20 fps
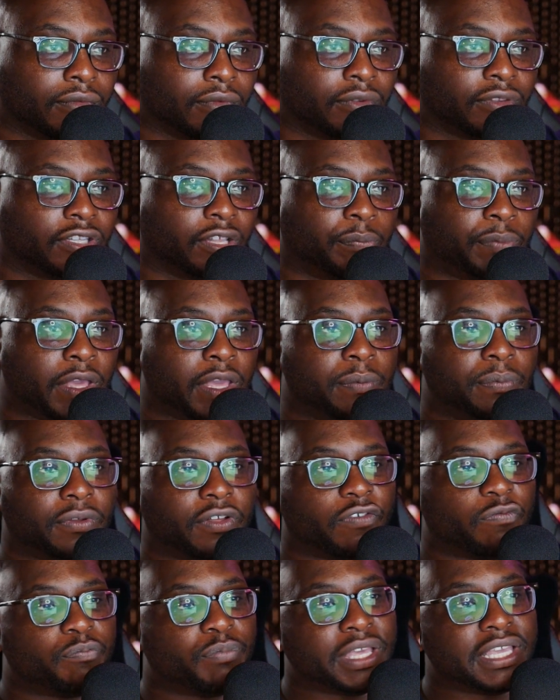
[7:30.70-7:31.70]
The people
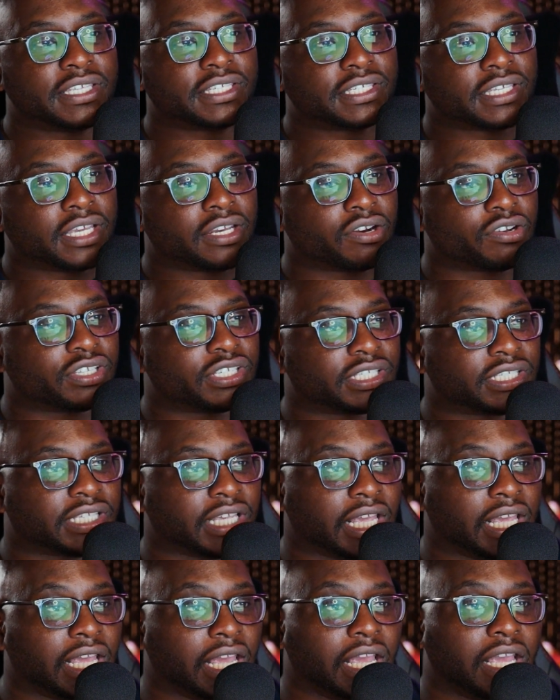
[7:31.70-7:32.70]
of Peaceland are
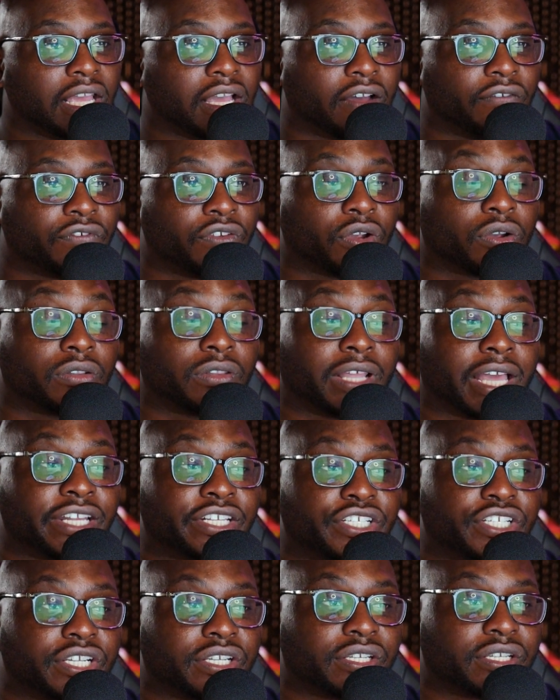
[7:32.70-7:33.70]
singing of your
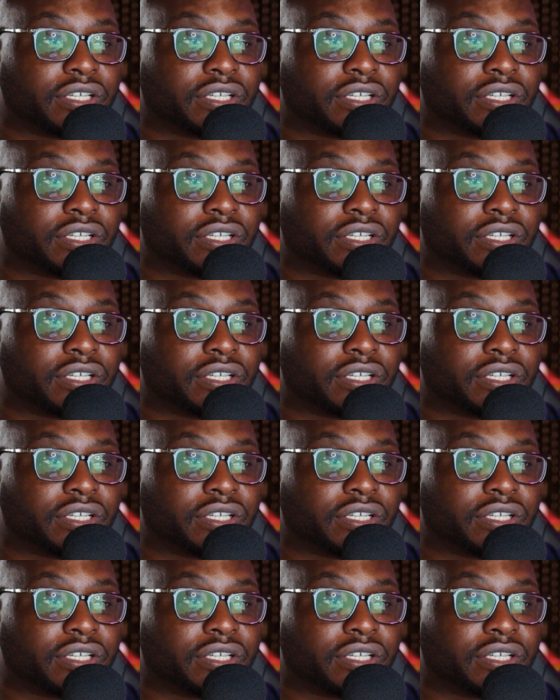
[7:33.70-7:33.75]
legend.